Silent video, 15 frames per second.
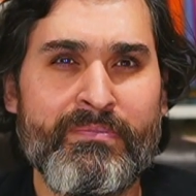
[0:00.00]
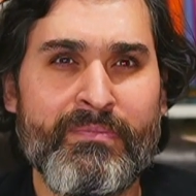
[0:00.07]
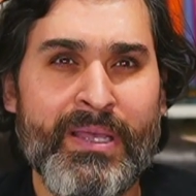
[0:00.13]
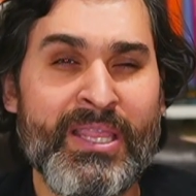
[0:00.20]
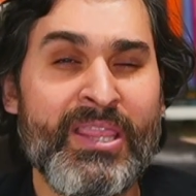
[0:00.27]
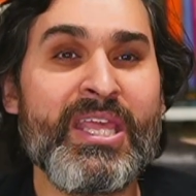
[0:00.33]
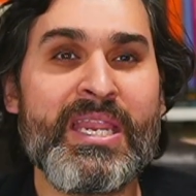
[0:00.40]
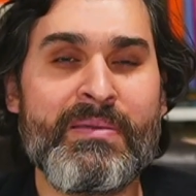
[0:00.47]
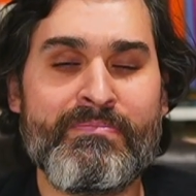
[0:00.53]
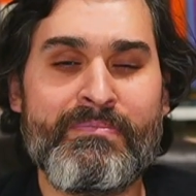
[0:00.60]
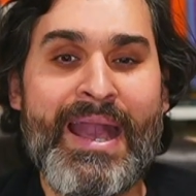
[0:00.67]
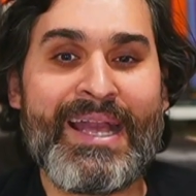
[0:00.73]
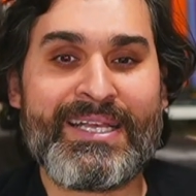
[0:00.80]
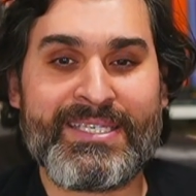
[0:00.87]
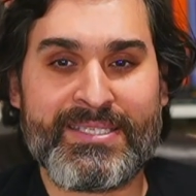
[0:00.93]
Ethereum
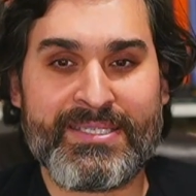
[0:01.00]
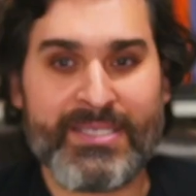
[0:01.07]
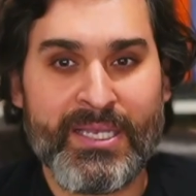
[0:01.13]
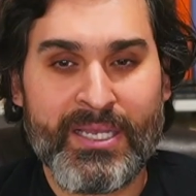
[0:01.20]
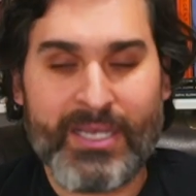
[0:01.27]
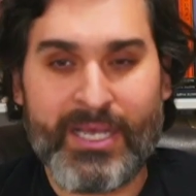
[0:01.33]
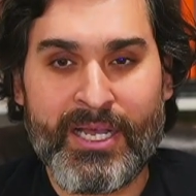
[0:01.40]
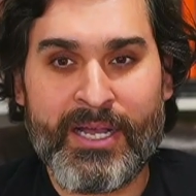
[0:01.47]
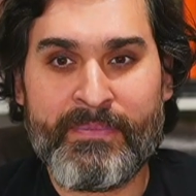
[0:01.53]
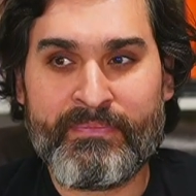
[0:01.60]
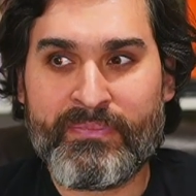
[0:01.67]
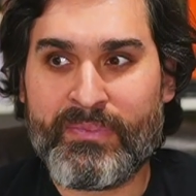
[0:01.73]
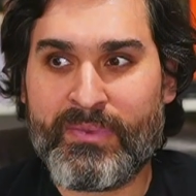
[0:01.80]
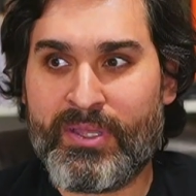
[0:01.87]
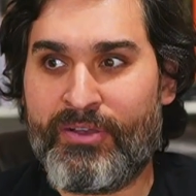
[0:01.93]
Max
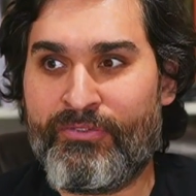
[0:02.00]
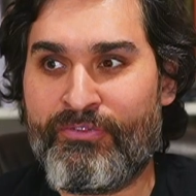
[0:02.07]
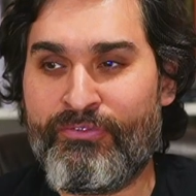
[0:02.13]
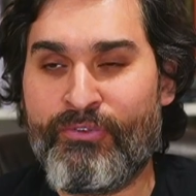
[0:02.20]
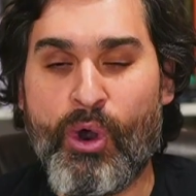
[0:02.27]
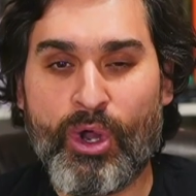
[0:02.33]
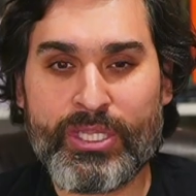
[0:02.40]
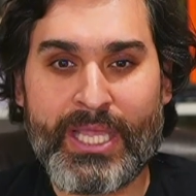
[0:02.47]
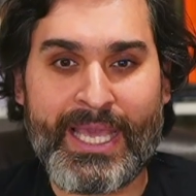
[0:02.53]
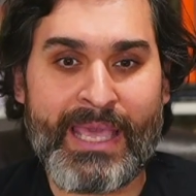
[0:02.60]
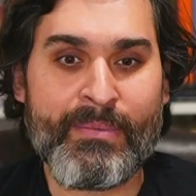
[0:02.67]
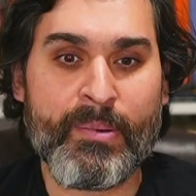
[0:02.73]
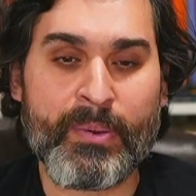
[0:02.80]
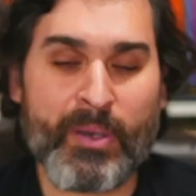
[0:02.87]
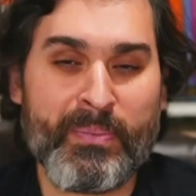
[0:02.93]
fork that came
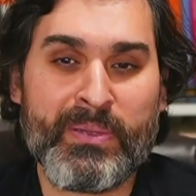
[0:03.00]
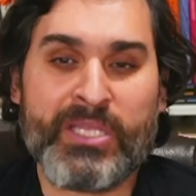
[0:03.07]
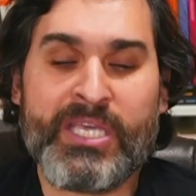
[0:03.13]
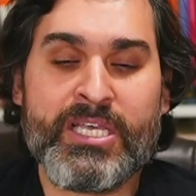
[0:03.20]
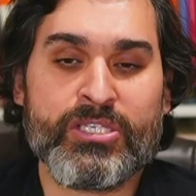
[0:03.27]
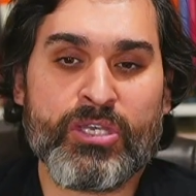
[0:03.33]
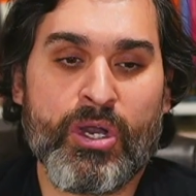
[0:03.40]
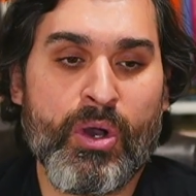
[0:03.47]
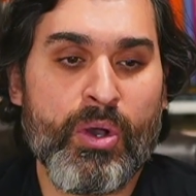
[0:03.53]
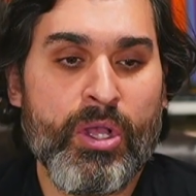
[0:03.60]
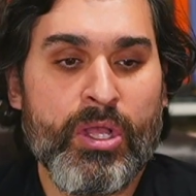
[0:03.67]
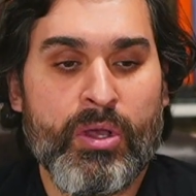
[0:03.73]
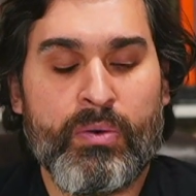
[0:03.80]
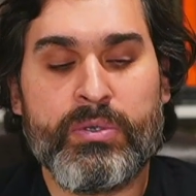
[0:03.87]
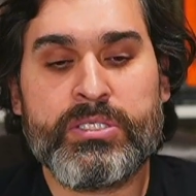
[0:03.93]
up a couple of years ago,
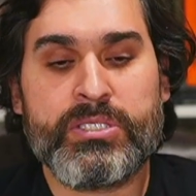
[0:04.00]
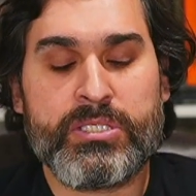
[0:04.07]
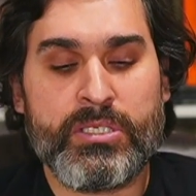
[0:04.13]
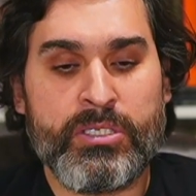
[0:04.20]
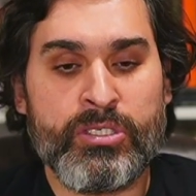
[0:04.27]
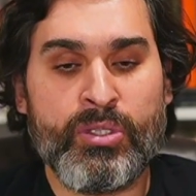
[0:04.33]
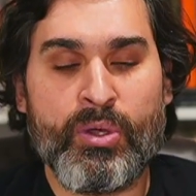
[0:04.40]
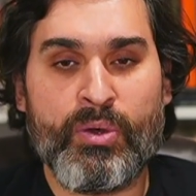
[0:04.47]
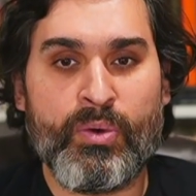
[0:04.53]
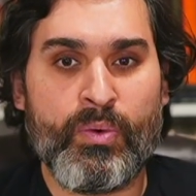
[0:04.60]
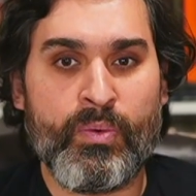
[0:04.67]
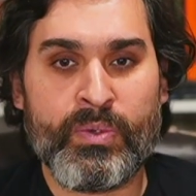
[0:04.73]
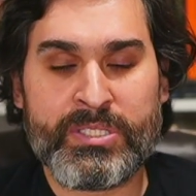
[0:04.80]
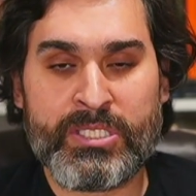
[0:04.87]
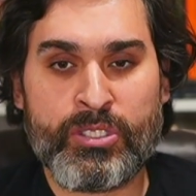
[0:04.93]
which
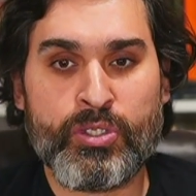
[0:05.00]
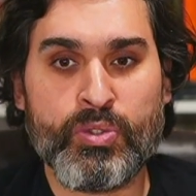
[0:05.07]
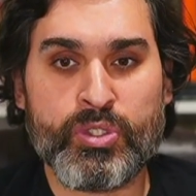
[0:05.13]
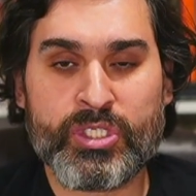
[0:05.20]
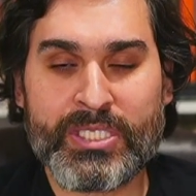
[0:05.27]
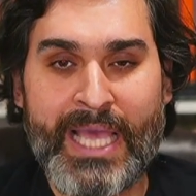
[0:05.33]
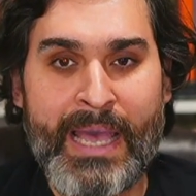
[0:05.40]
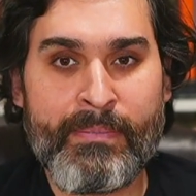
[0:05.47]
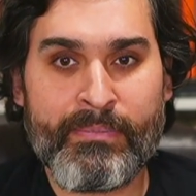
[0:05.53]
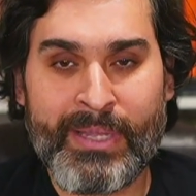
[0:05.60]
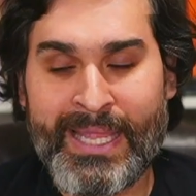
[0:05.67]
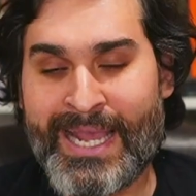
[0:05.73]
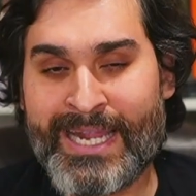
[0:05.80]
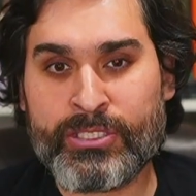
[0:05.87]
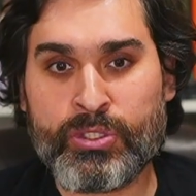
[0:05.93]
was a huge scam, and
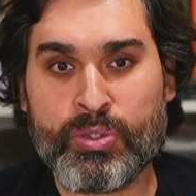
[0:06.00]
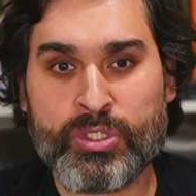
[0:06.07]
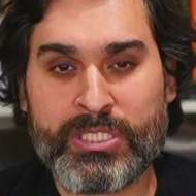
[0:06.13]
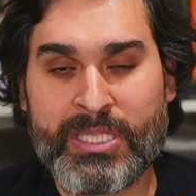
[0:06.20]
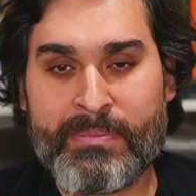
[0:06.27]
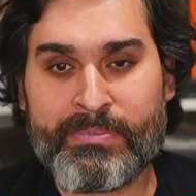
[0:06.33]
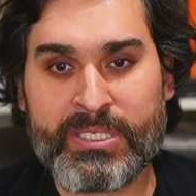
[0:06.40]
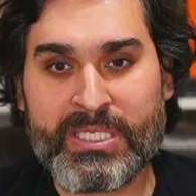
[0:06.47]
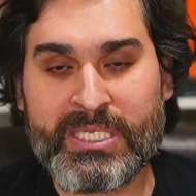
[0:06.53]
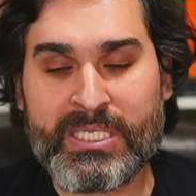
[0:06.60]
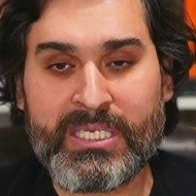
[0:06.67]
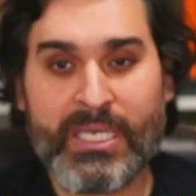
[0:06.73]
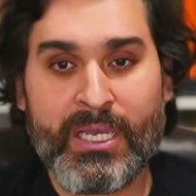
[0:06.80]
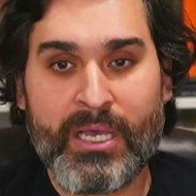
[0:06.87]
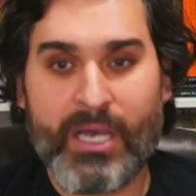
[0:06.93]
it had huge
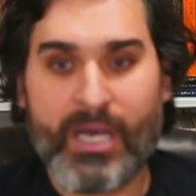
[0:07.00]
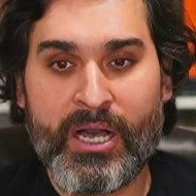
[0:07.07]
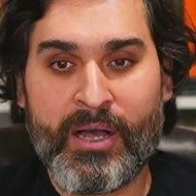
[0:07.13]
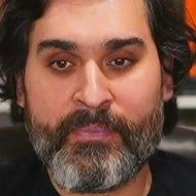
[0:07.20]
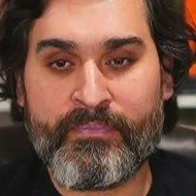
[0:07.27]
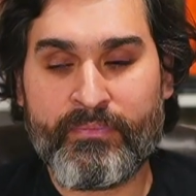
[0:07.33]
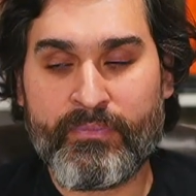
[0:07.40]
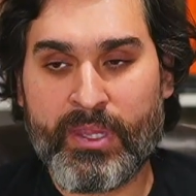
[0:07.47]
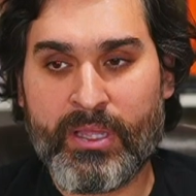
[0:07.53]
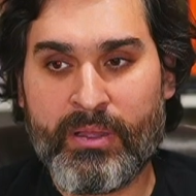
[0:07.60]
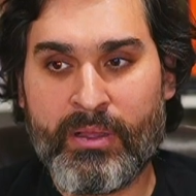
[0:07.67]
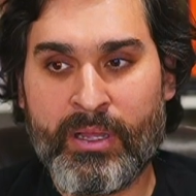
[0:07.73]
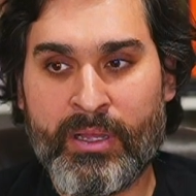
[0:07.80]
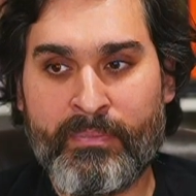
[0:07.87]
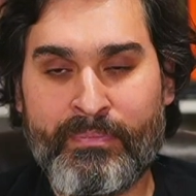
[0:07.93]
celebrity
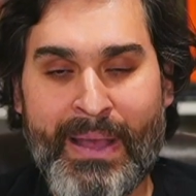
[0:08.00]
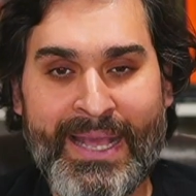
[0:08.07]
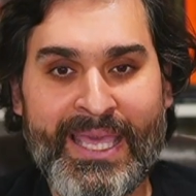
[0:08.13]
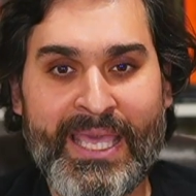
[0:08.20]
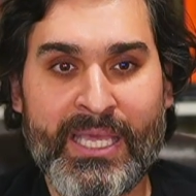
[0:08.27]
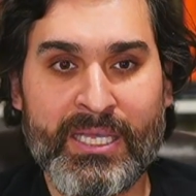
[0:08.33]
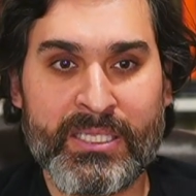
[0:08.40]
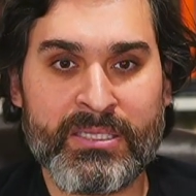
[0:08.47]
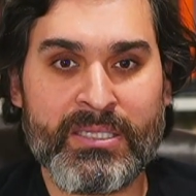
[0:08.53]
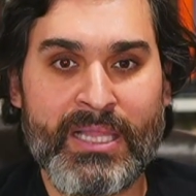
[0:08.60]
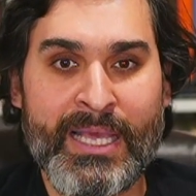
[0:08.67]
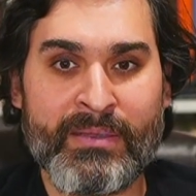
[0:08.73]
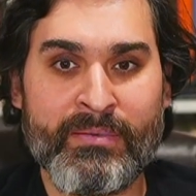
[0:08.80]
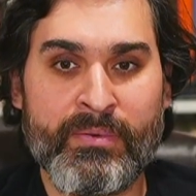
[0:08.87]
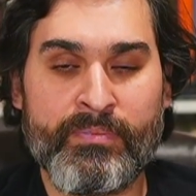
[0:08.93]
backing and
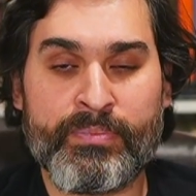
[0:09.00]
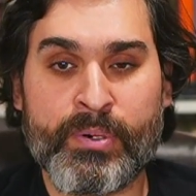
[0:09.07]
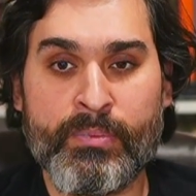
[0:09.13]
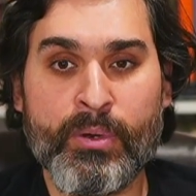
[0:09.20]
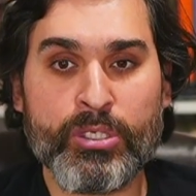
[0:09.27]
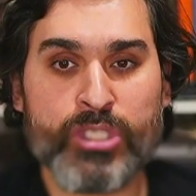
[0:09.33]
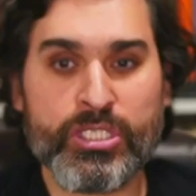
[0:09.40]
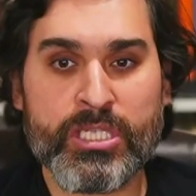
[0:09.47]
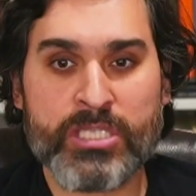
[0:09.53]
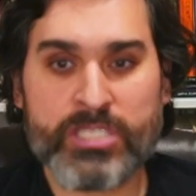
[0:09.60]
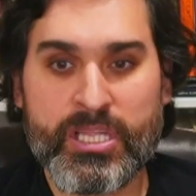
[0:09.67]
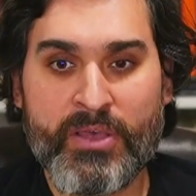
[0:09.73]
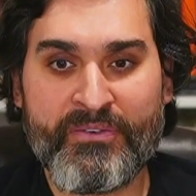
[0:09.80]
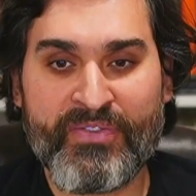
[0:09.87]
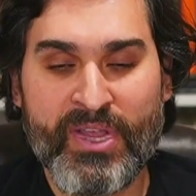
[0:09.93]
like promotion and
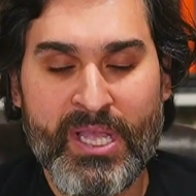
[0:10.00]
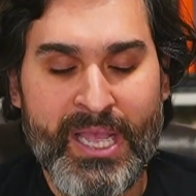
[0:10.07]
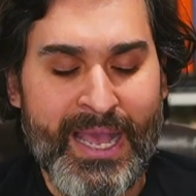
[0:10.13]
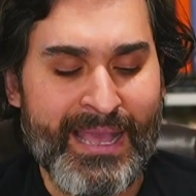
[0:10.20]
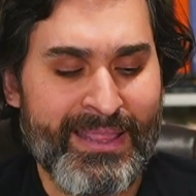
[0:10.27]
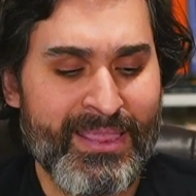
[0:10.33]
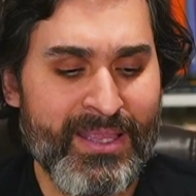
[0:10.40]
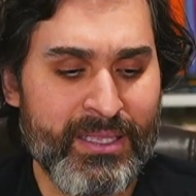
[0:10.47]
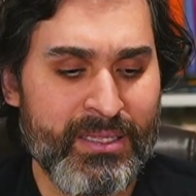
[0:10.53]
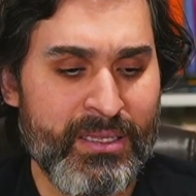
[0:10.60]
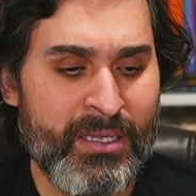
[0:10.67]
stuff. I think